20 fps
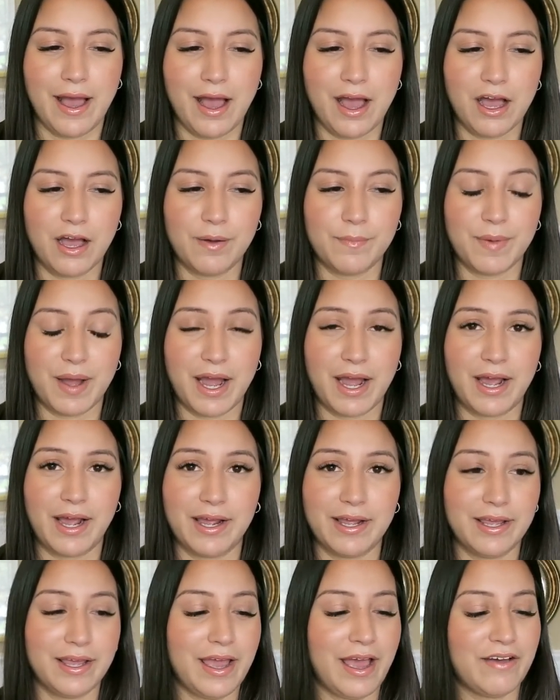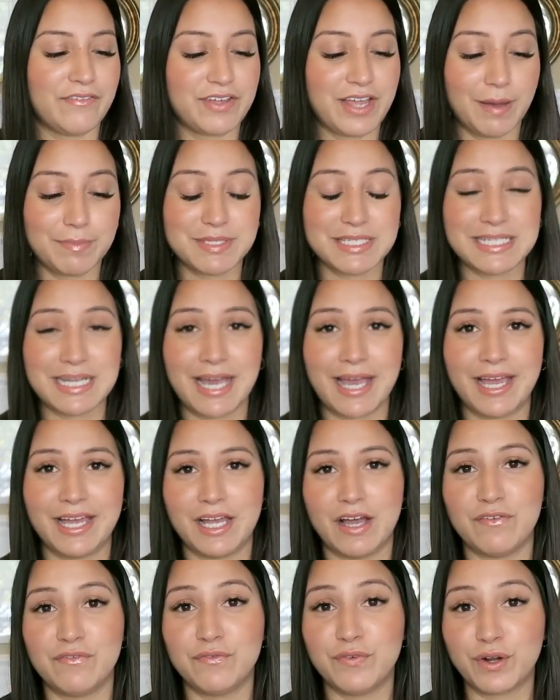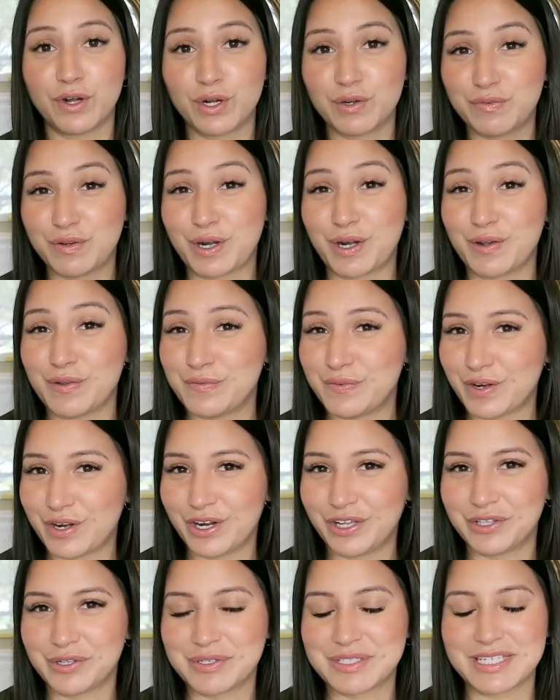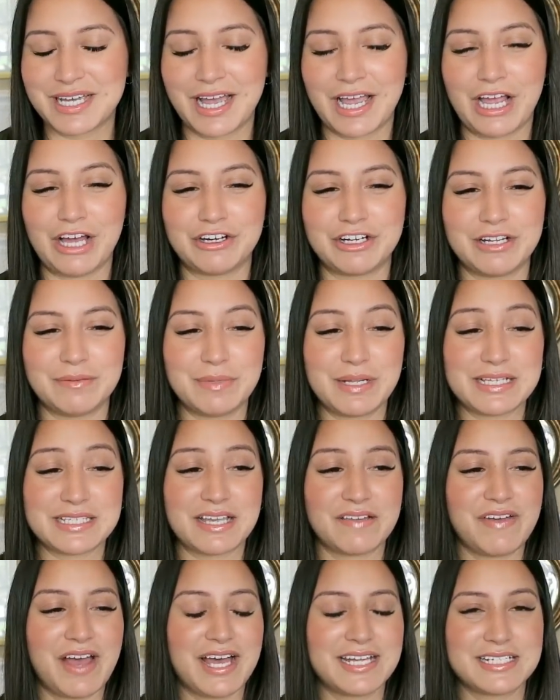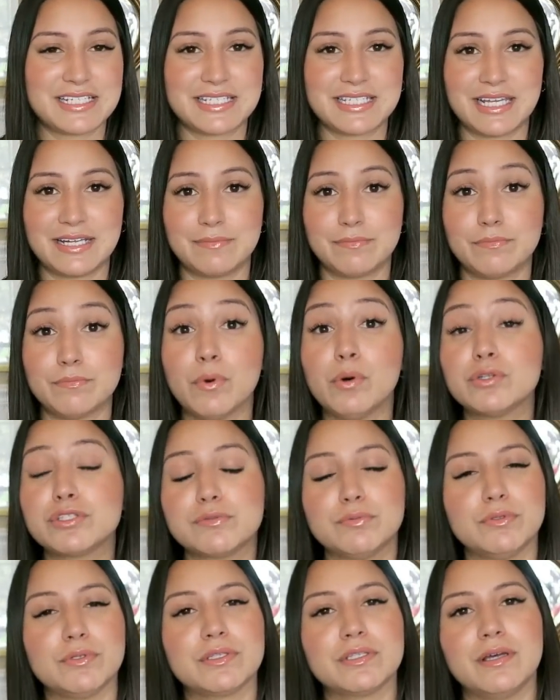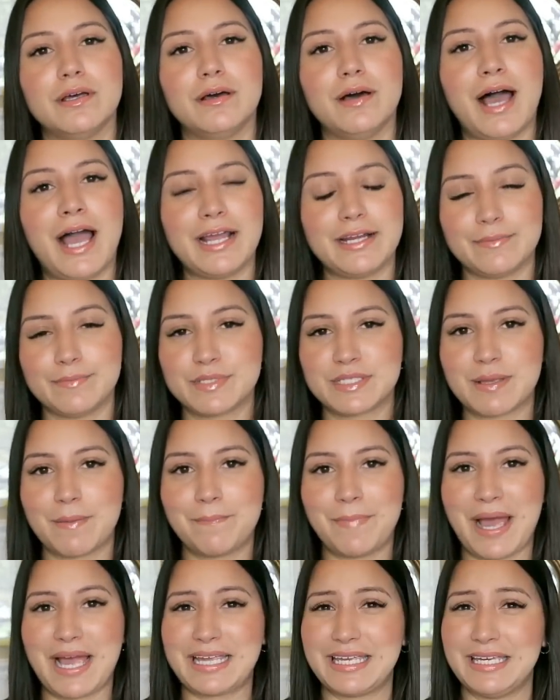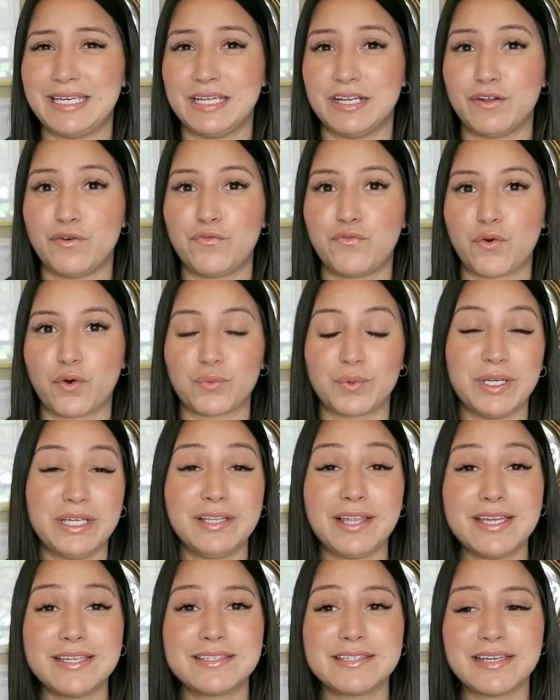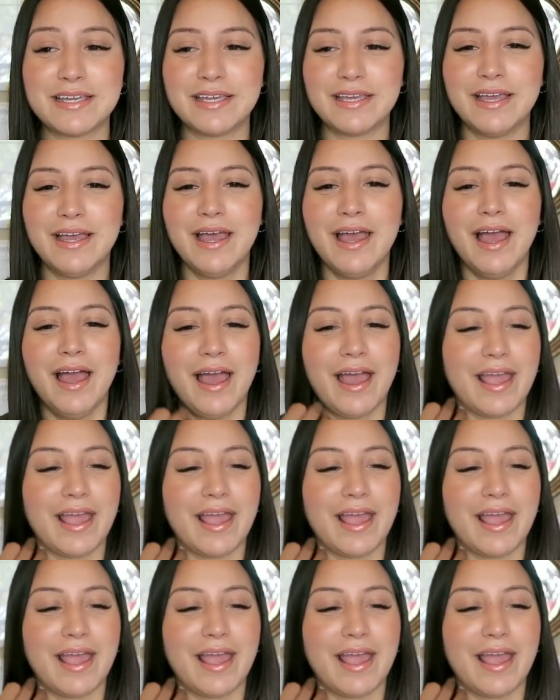Um, I have kept an eye, a very, very, very close eye on it because I've had to send multiple items back in for reglazing.